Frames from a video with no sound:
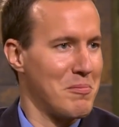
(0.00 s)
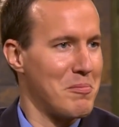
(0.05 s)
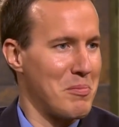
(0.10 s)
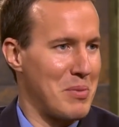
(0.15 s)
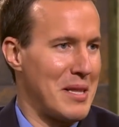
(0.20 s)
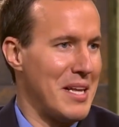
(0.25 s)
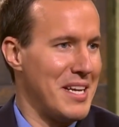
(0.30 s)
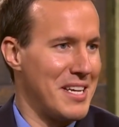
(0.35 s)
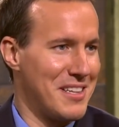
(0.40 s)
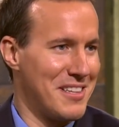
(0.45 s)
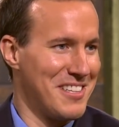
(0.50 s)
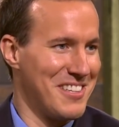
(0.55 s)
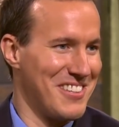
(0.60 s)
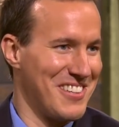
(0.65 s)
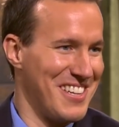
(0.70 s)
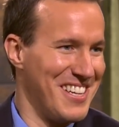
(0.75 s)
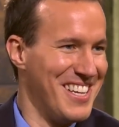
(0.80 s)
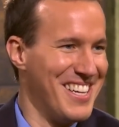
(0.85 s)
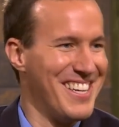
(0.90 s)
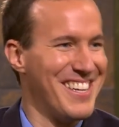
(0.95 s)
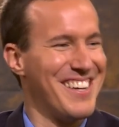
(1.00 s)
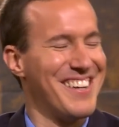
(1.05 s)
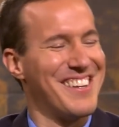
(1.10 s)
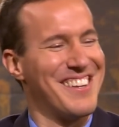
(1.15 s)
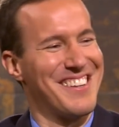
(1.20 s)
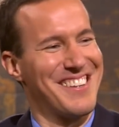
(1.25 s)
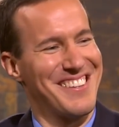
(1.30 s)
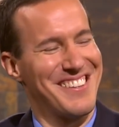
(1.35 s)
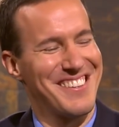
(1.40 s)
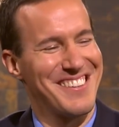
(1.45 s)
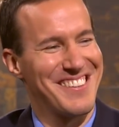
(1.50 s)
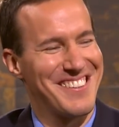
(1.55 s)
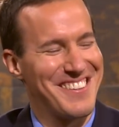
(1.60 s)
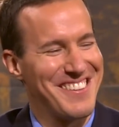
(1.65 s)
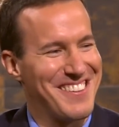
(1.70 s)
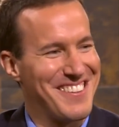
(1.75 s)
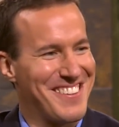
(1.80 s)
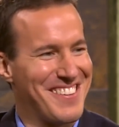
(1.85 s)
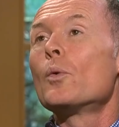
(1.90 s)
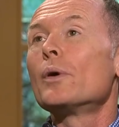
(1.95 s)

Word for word: play a little. Yeah, that's cool.